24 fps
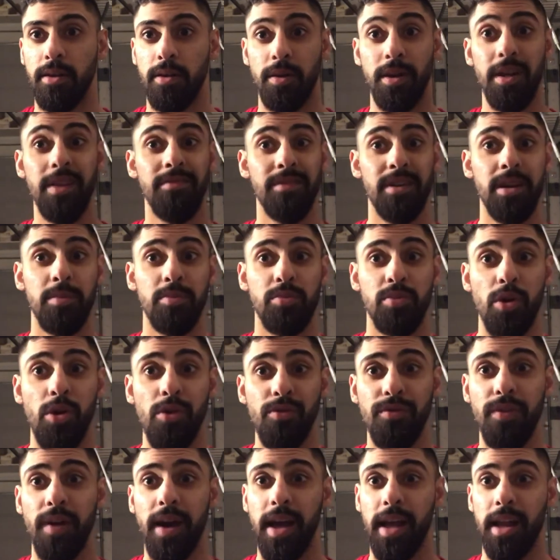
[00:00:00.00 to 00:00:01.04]
or even a
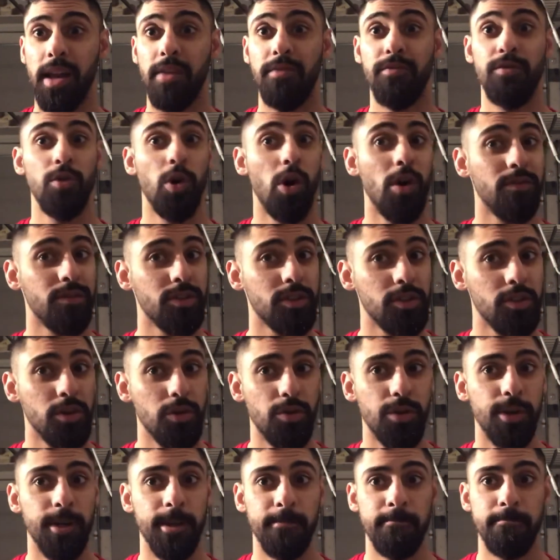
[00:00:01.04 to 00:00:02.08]
pro fight, if you
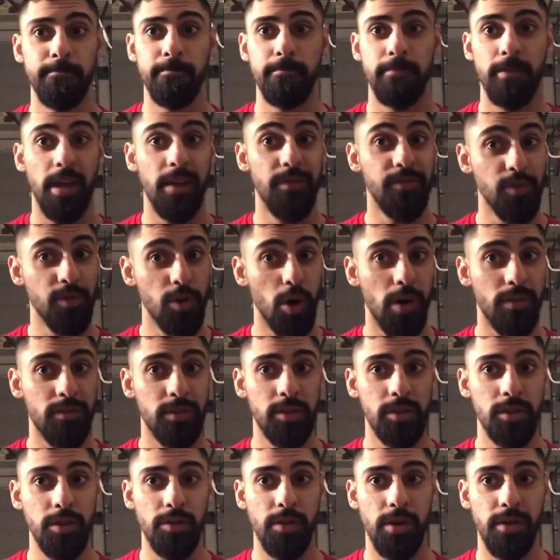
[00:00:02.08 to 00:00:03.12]
overdo it, if you
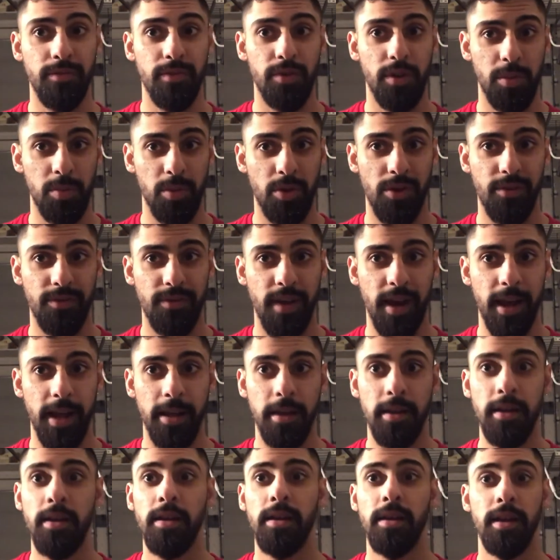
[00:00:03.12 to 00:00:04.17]
overdo it for a pro fight,